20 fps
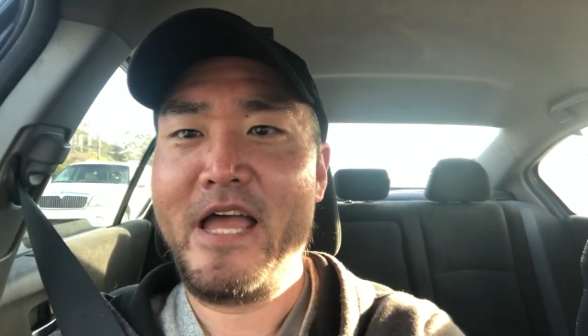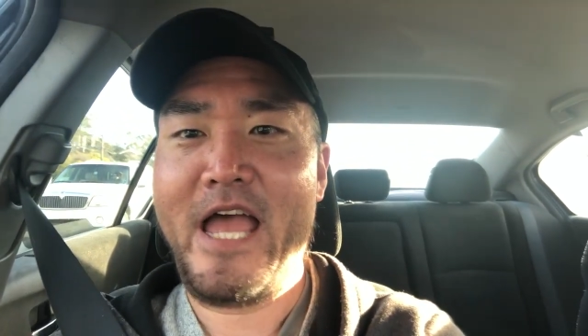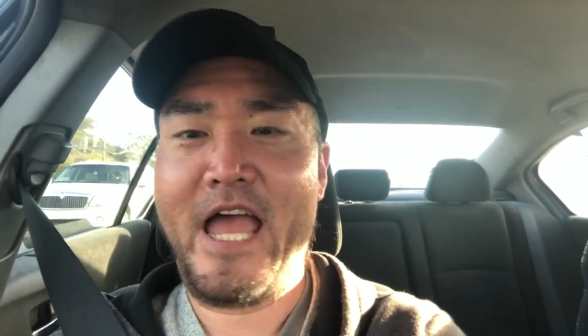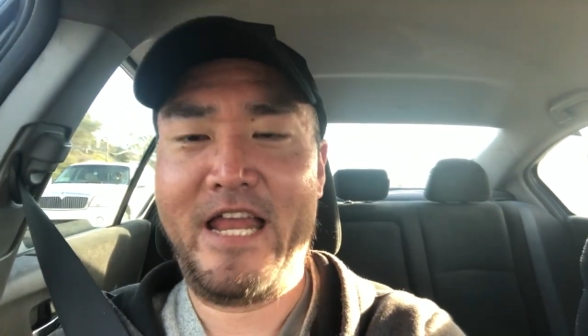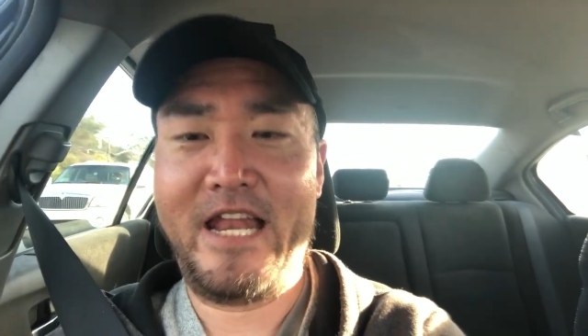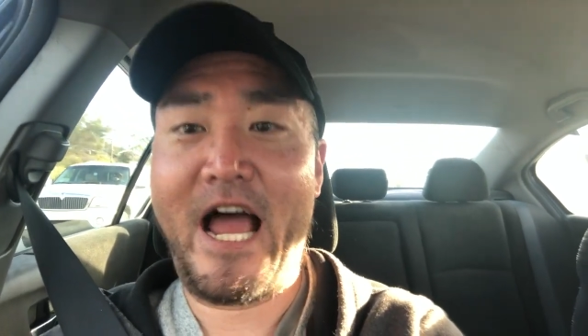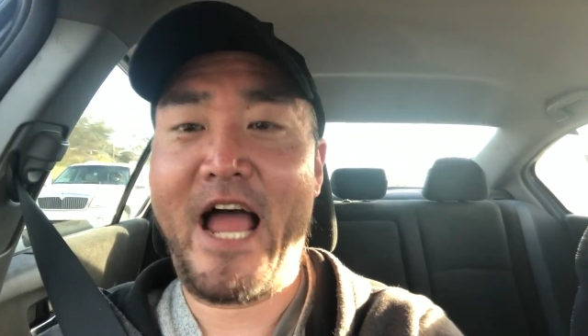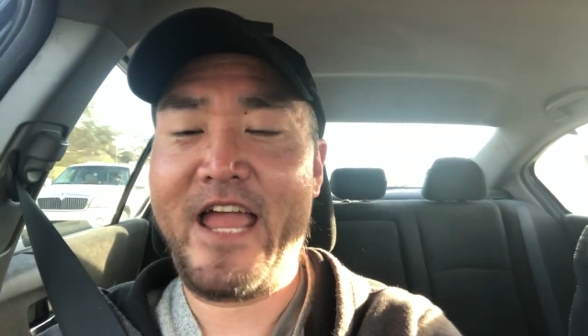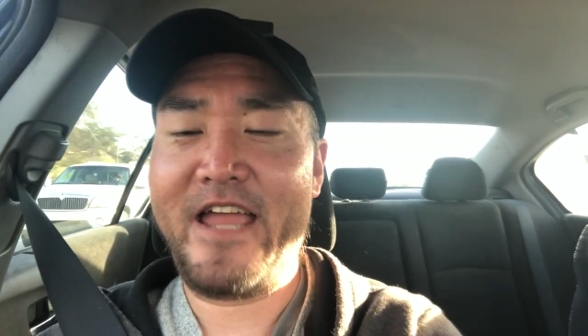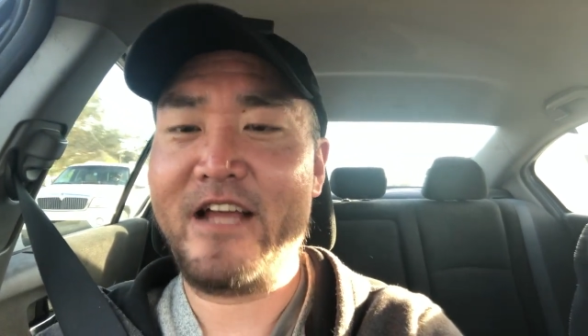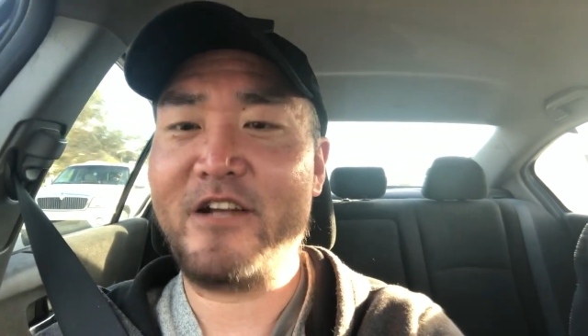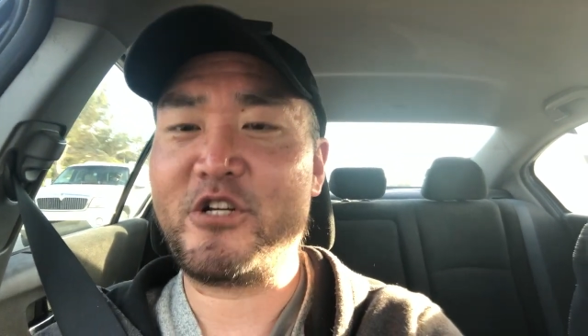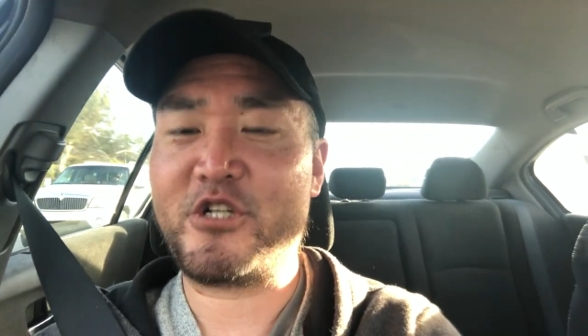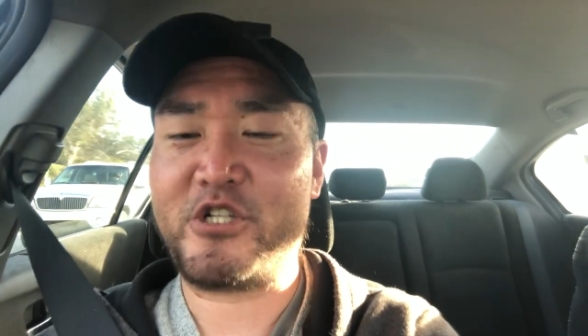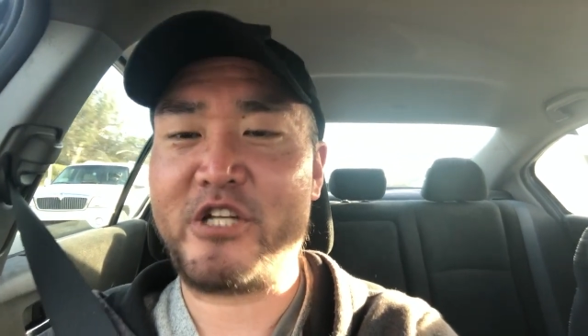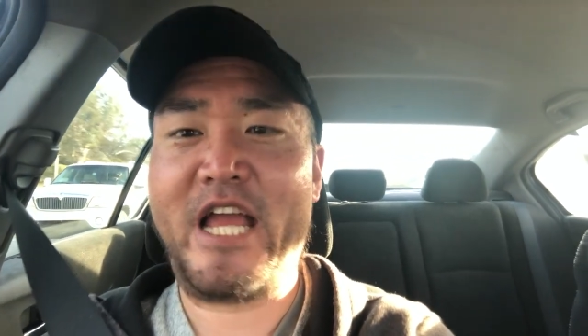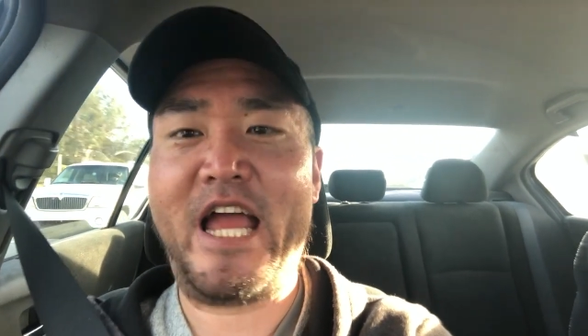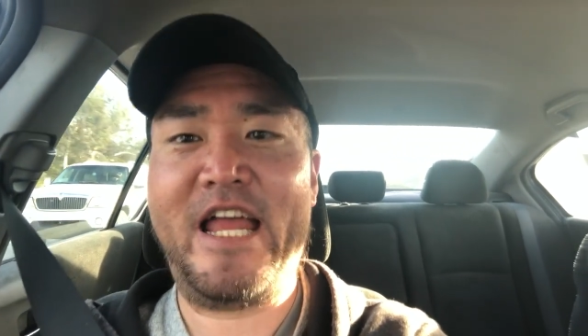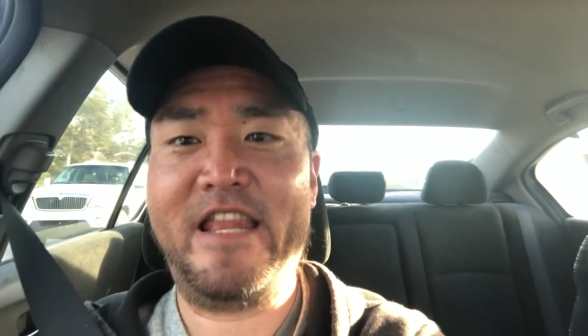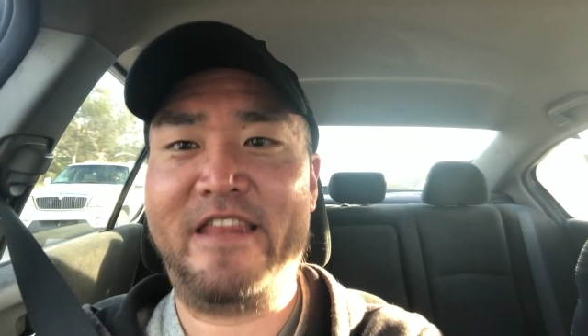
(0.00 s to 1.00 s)
And I
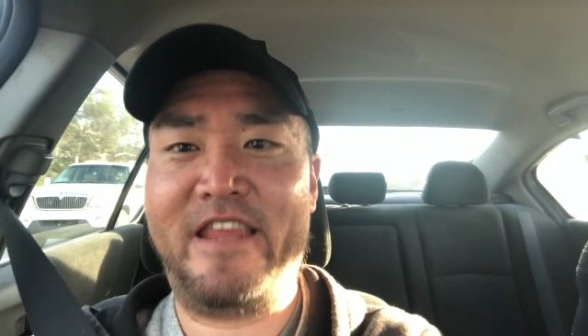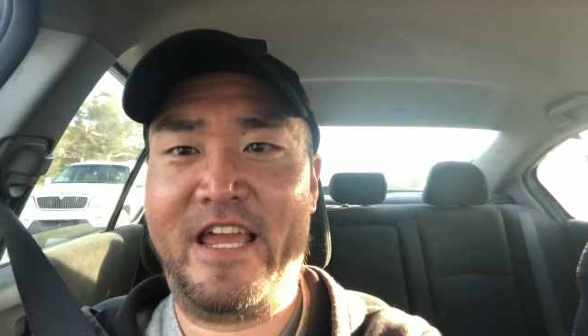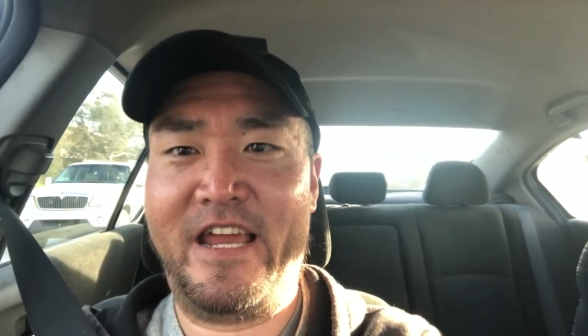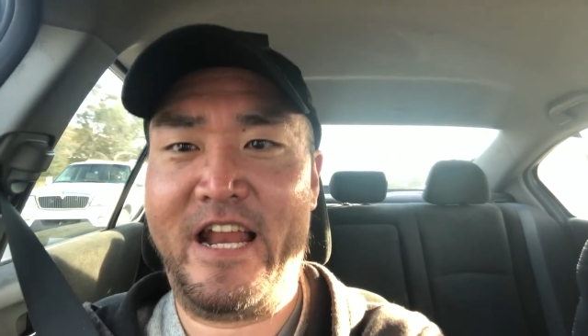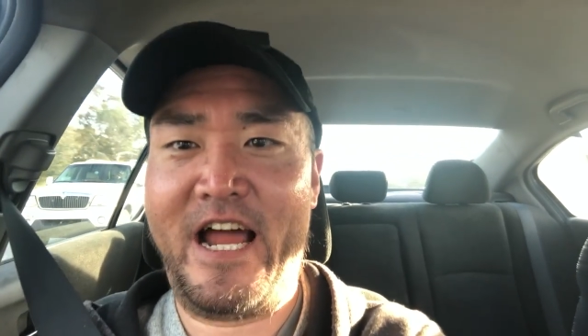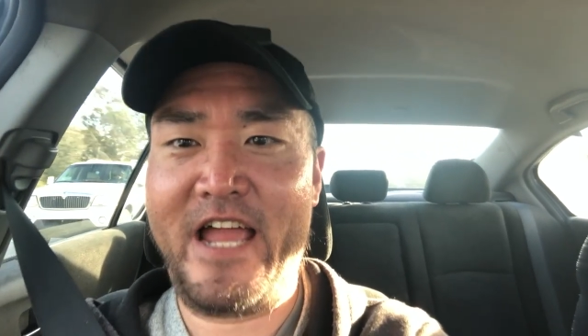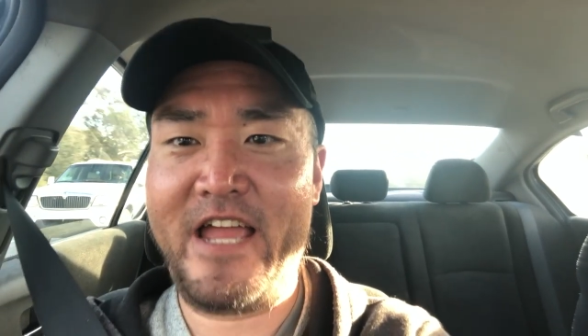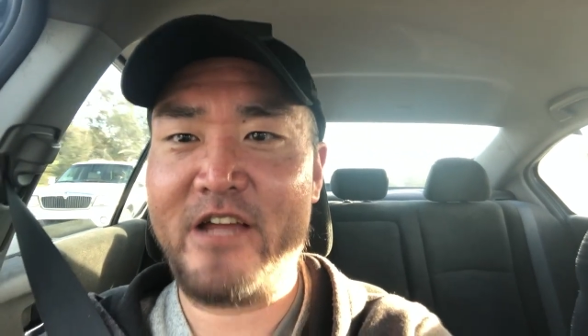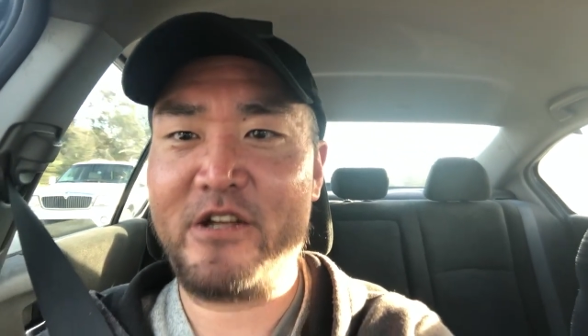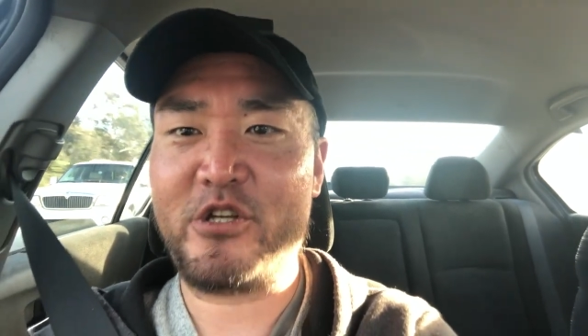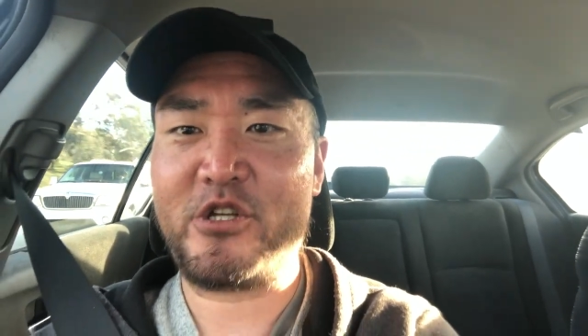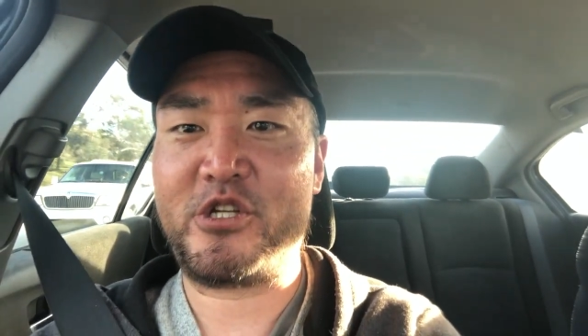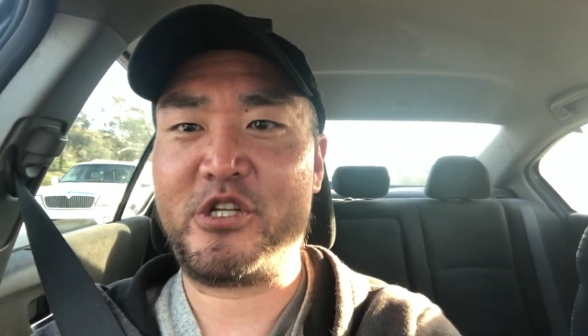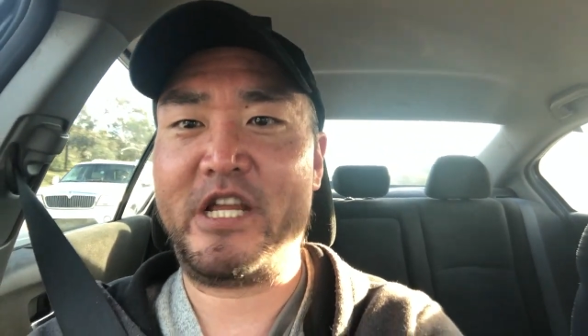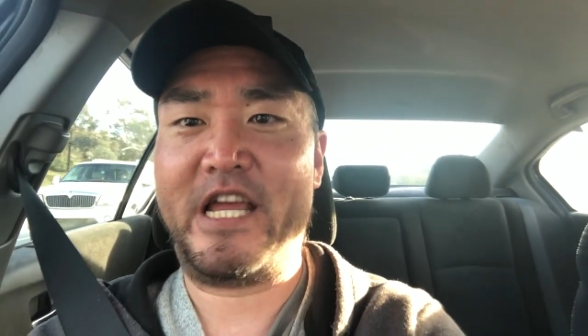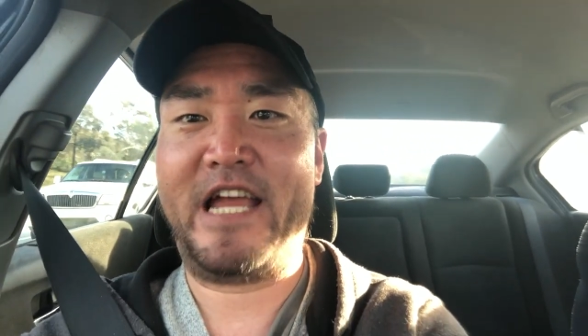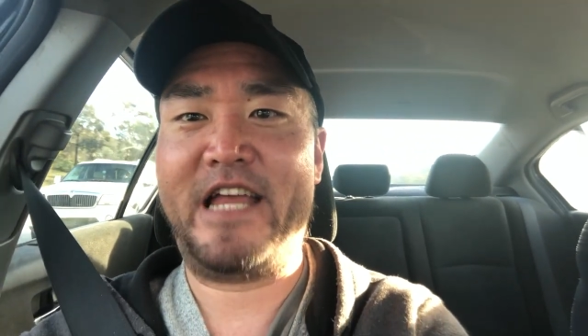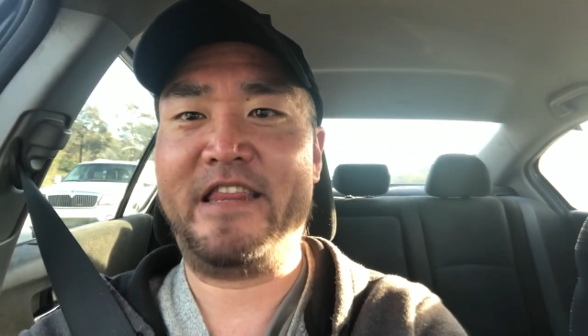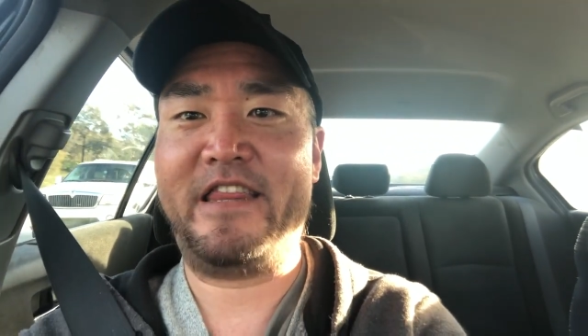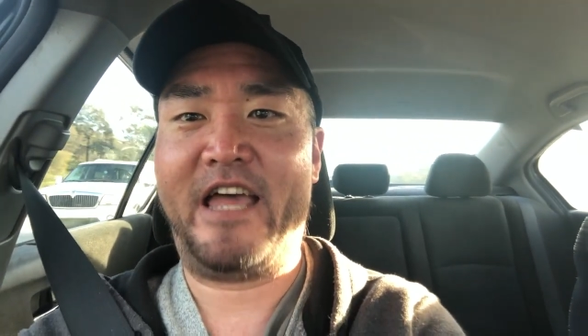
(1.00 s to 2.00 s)
understand that. I
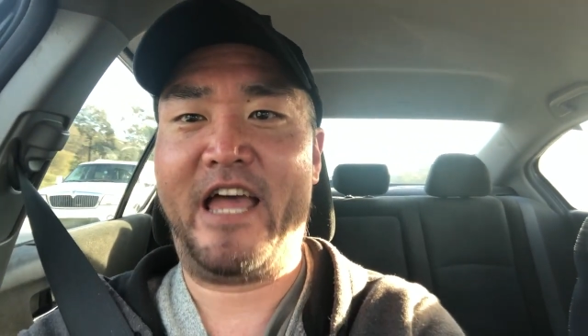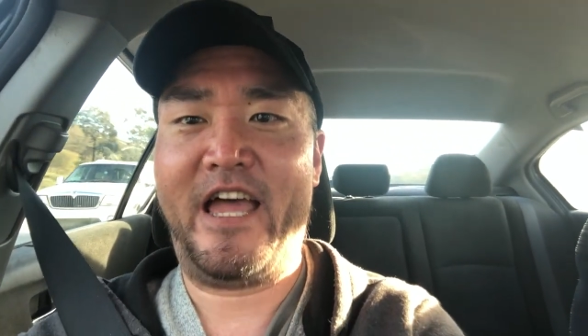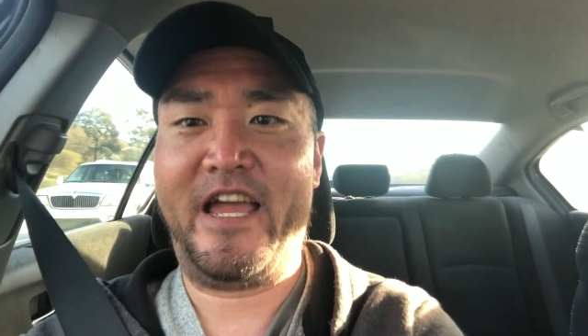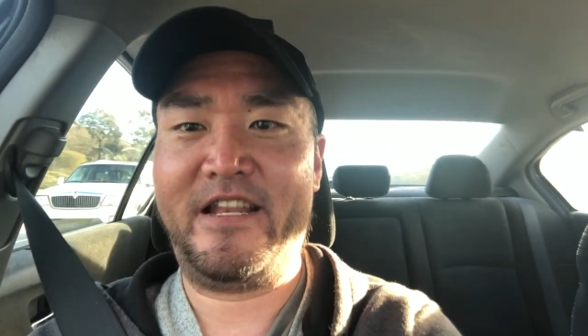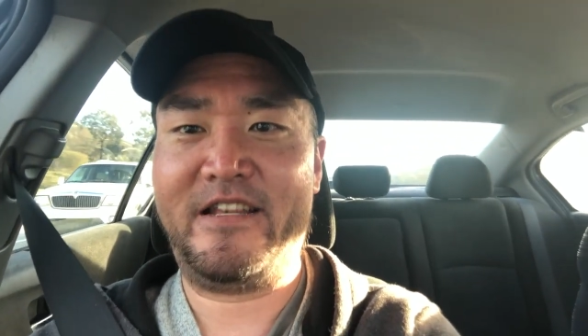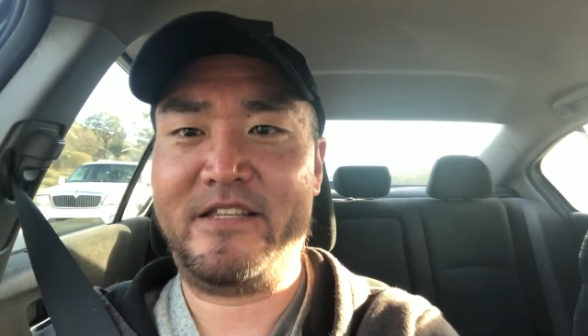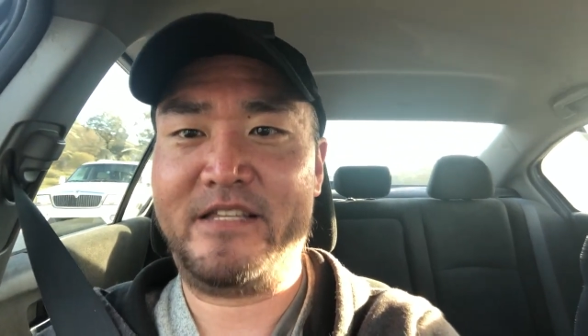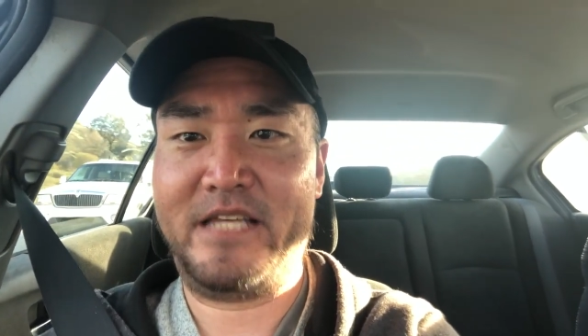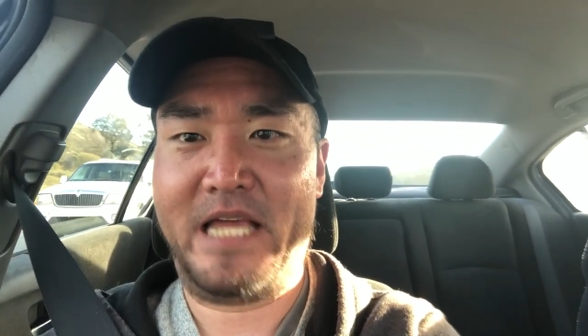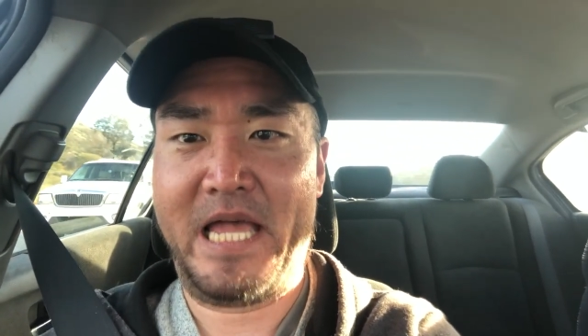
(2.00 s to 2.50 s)
understand that